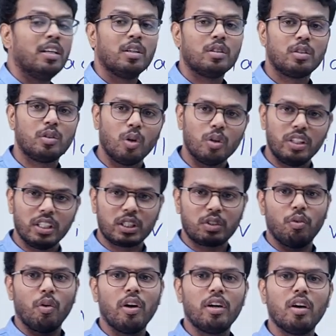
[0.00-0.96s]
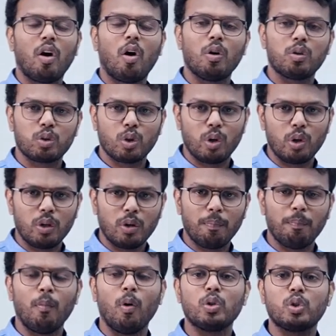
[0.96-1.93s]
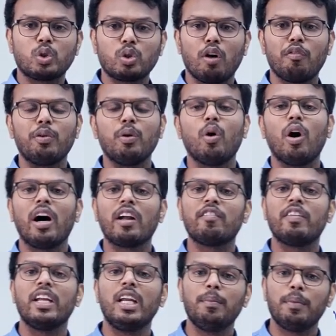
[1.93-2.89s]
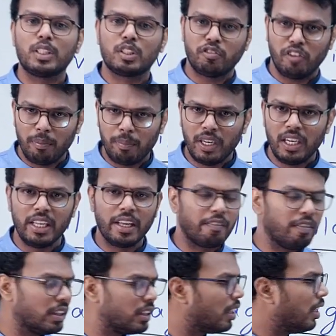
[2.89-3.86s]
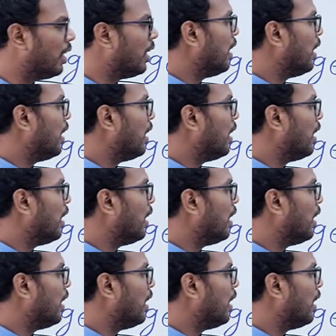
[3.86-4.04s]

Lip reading: So, this word also most of you are very much familiar with.